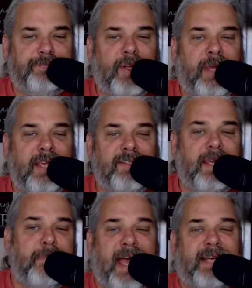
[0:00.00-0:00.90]
Okay,
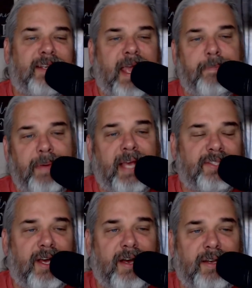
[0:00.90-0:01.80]
sent back to Camp
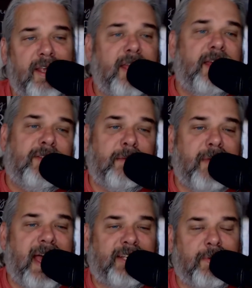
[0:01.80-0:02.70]
Exxon, then
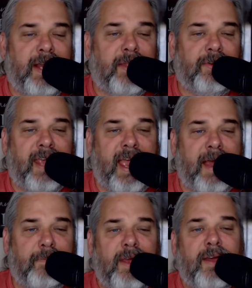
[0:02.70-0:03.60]
back to another
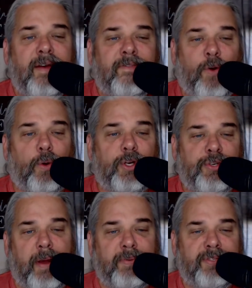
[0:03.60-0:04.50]
camp. 4
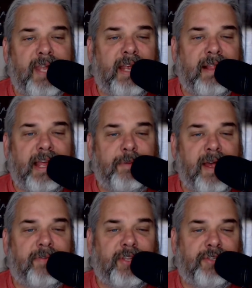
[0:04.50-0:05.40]
trips. Dang glad to be
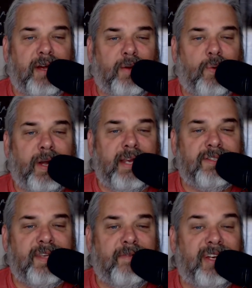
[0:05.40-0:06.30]
off the truck.
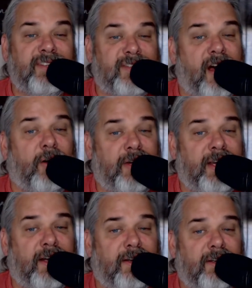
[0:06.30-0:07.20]
187 is all
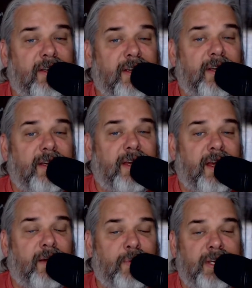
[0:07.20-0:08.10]
here.
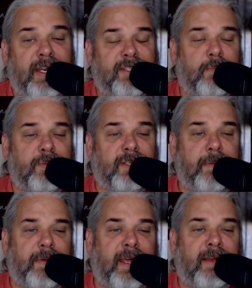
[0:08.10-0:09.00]
We need some
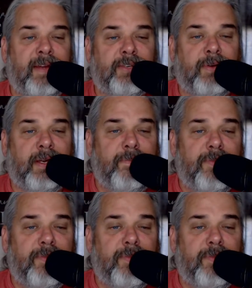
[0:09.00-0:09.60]
sleep. End of entry.